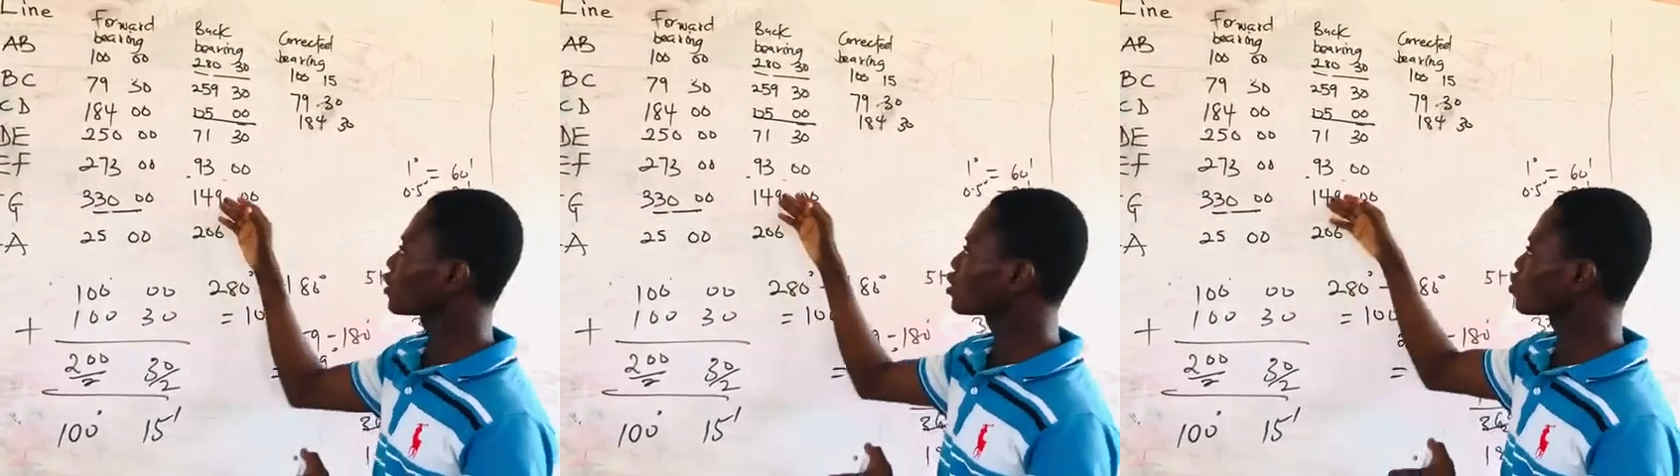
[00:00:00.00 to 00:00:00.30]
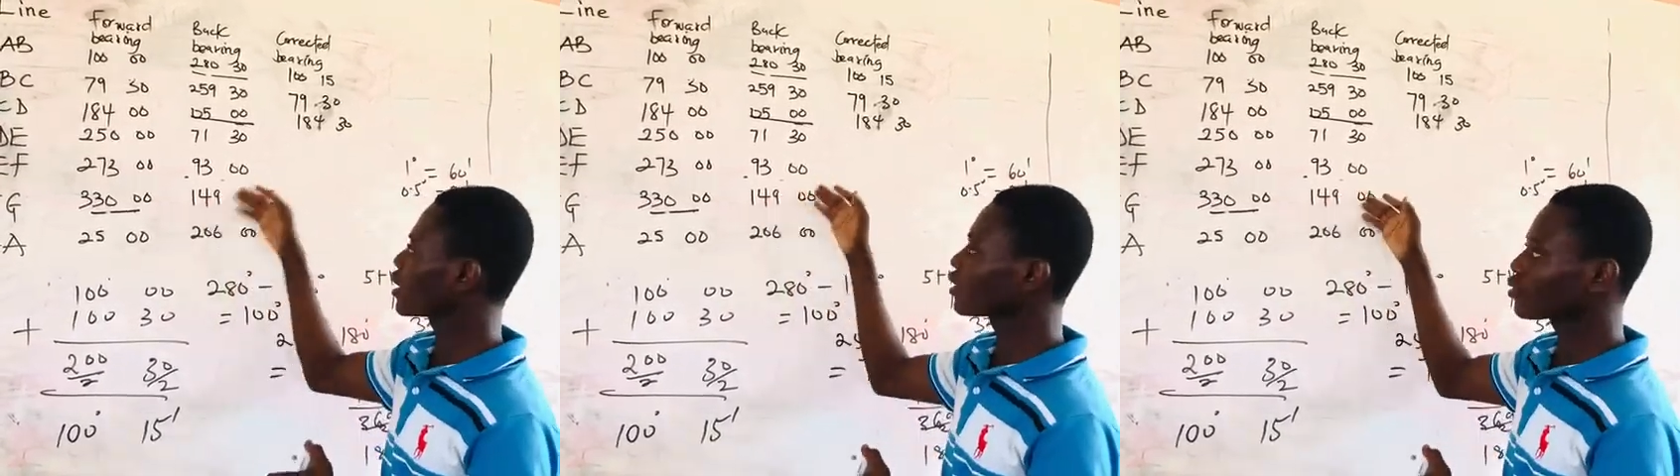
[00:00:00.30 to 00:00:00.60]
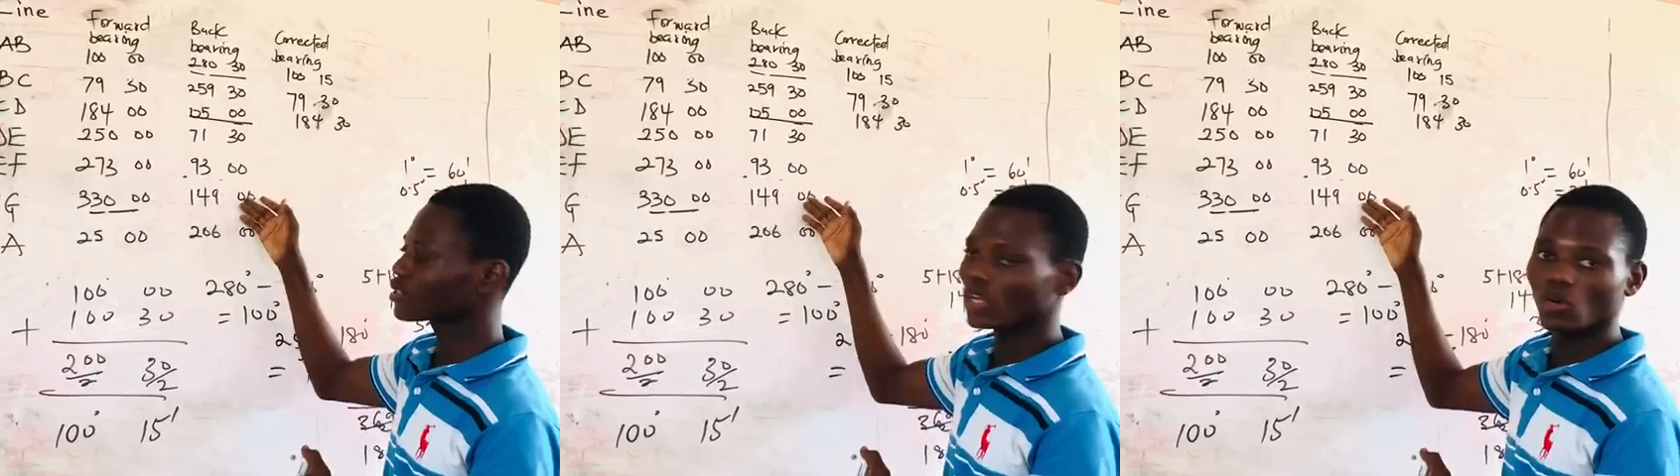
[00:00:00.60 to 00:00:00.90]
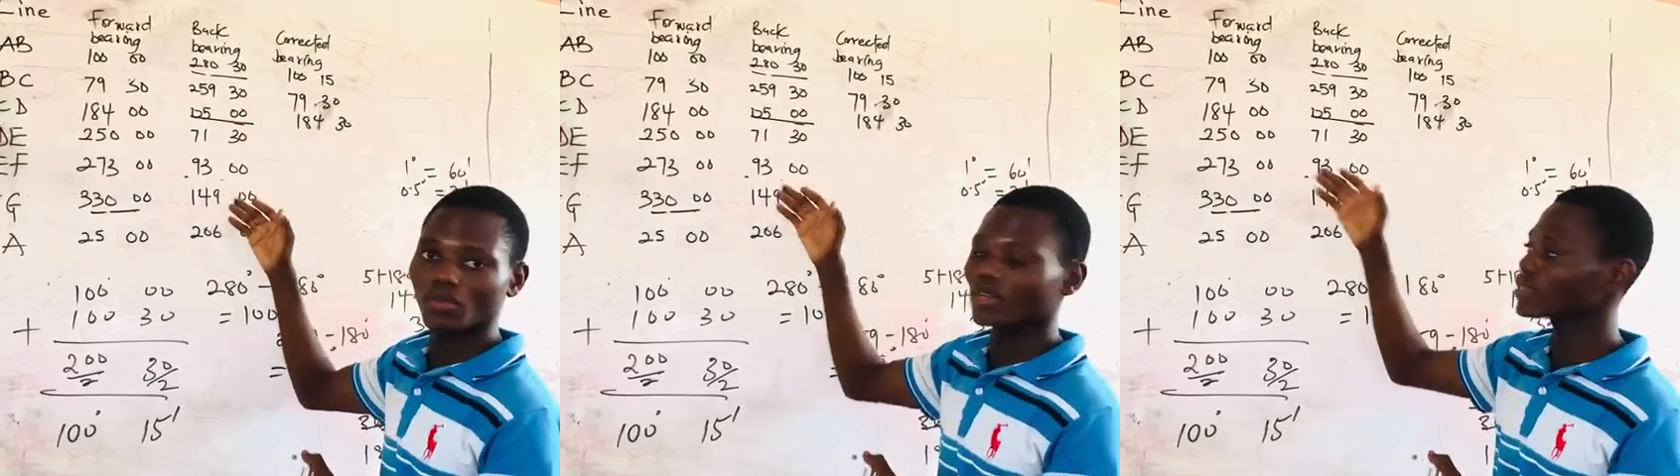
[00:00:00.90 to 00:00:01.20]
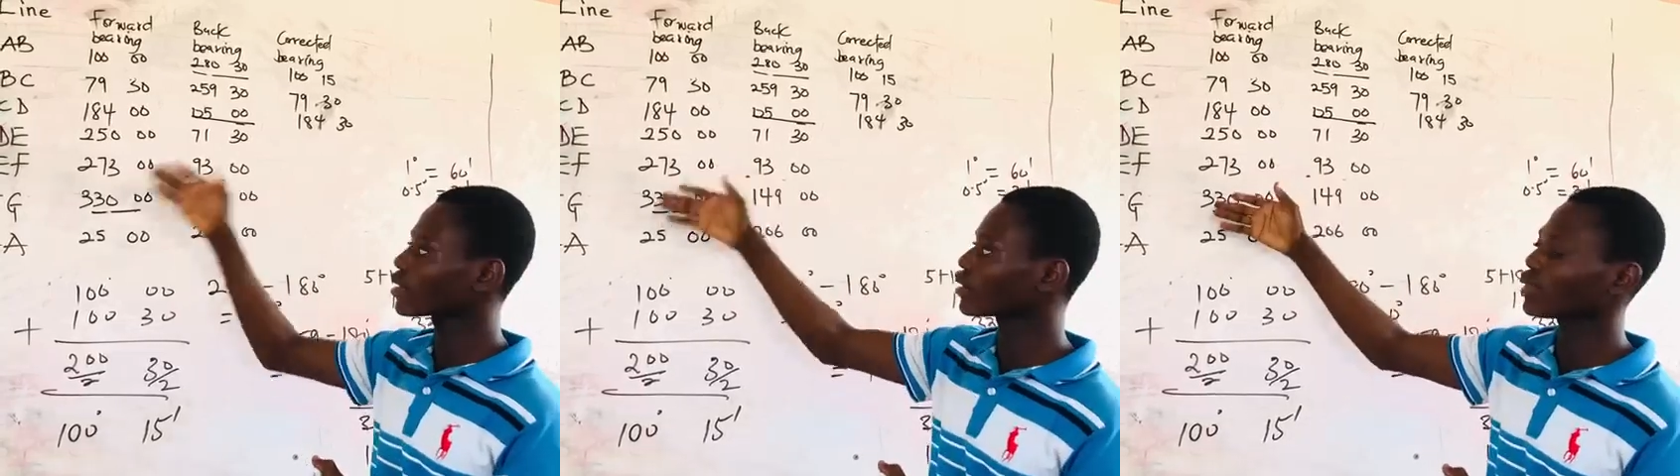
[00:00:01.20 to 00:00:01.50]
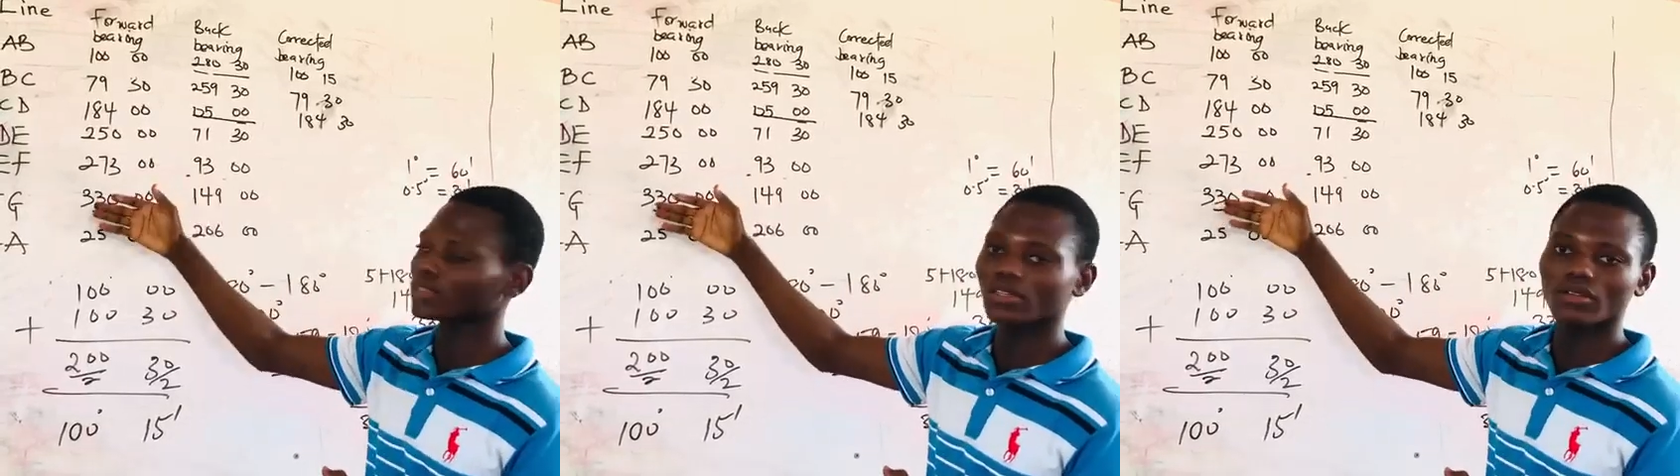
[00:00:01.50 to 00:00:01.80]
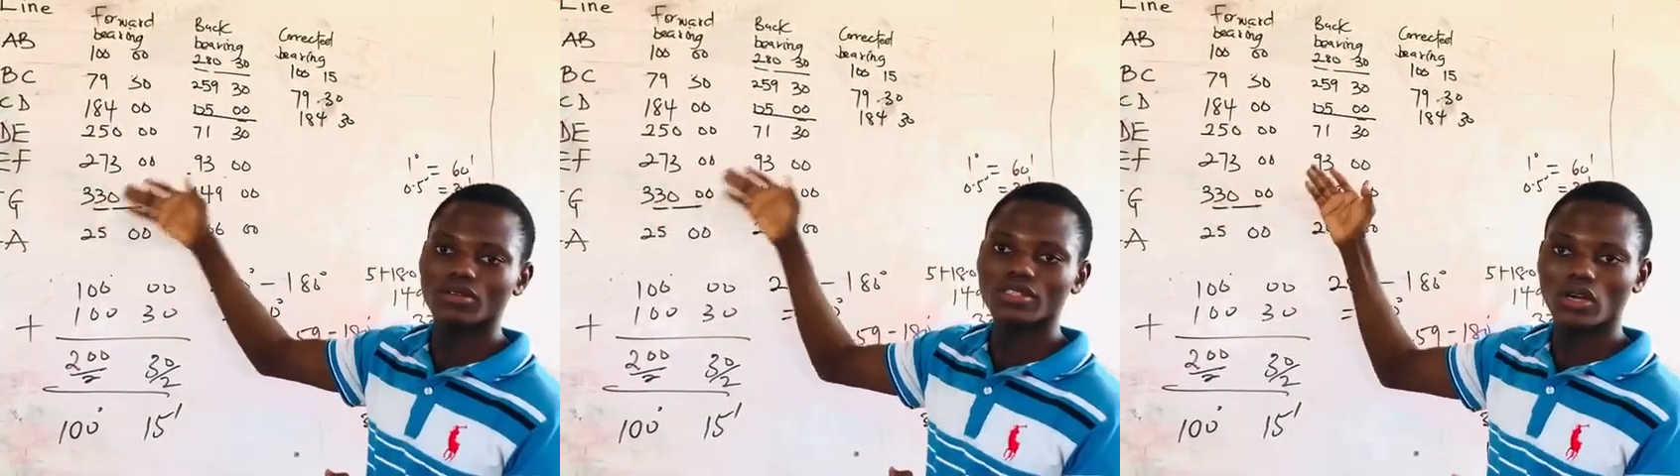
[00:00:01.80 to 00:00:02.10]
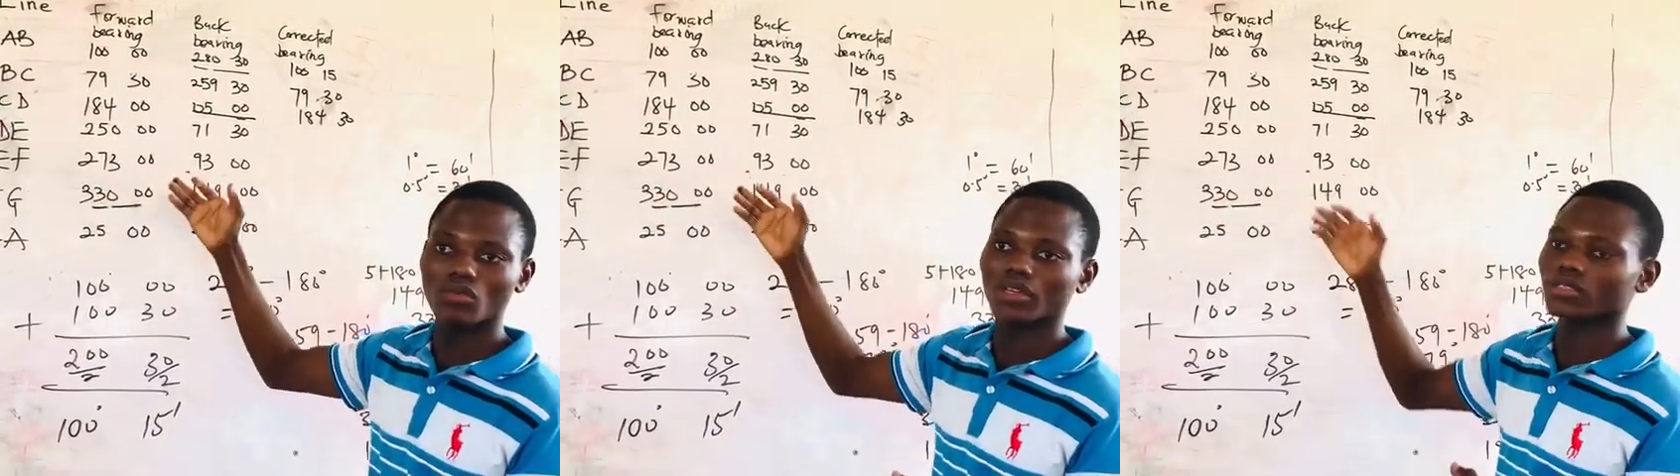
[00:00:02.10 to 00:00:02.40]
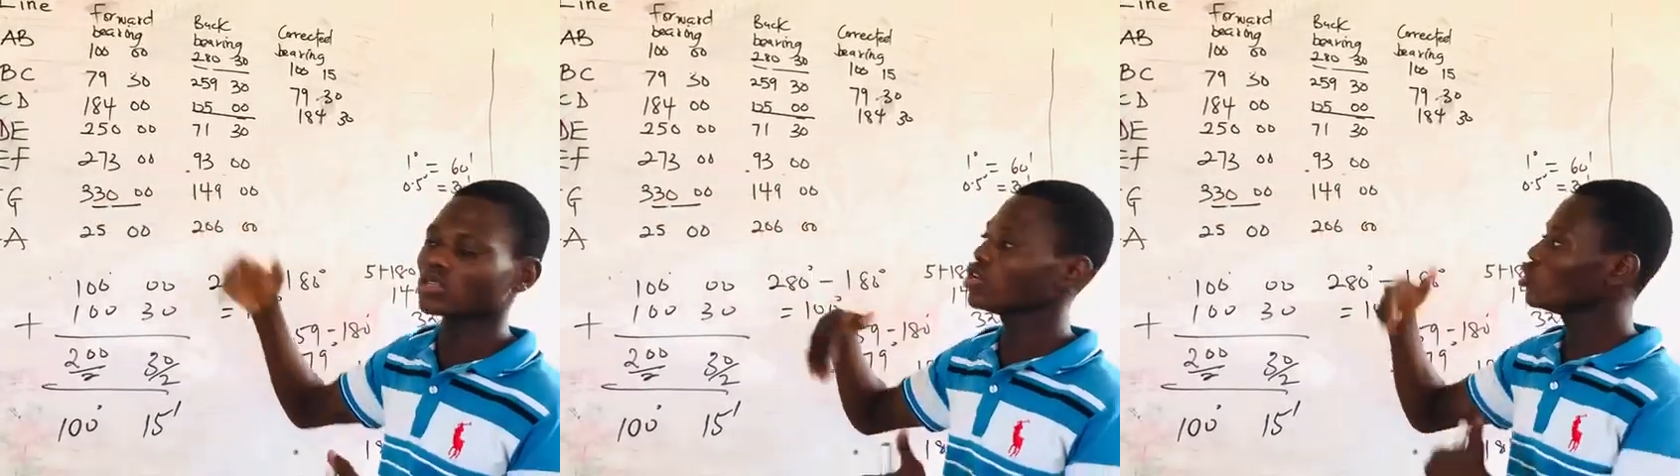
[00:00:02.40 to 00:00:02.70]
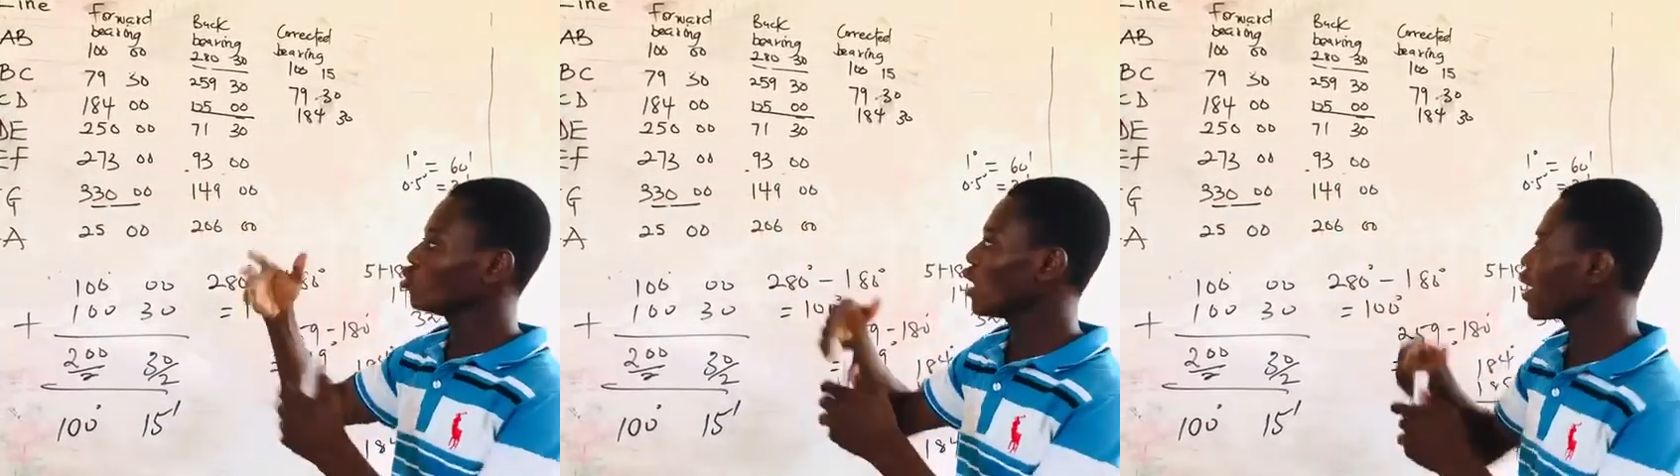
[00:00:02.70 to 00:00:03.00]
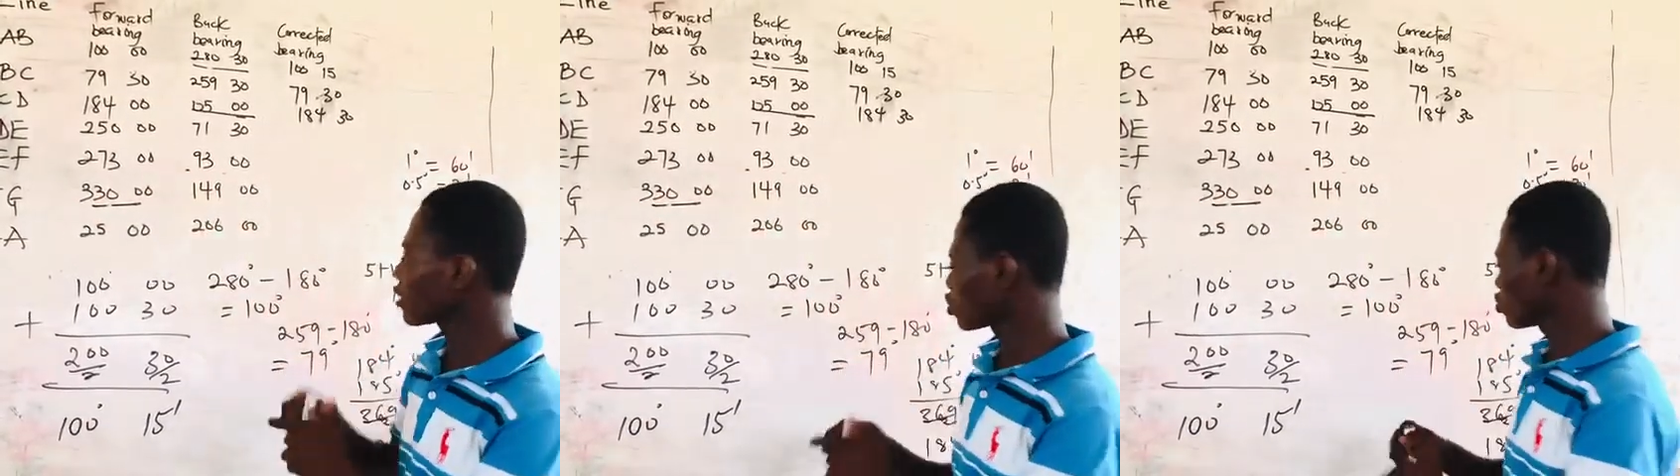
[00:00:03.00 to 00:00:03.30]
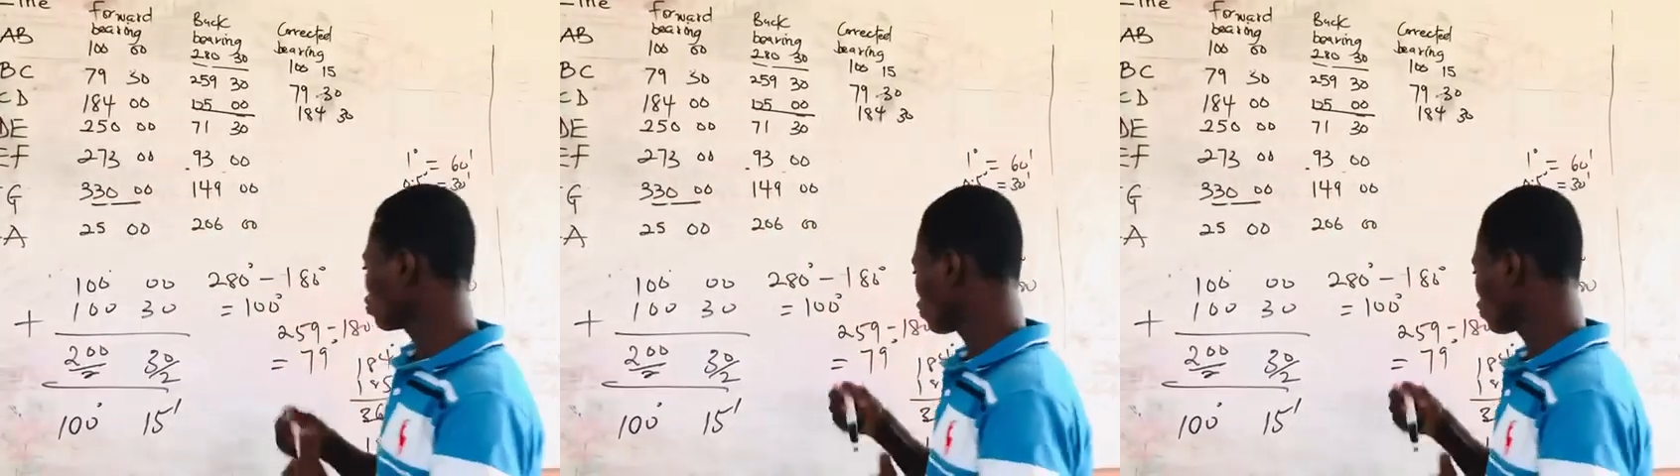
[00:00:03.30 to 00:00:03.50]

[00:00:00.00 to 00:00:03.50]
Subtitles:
329 degrees 0 minutes, 330 degrees 0 minutes. You add the two,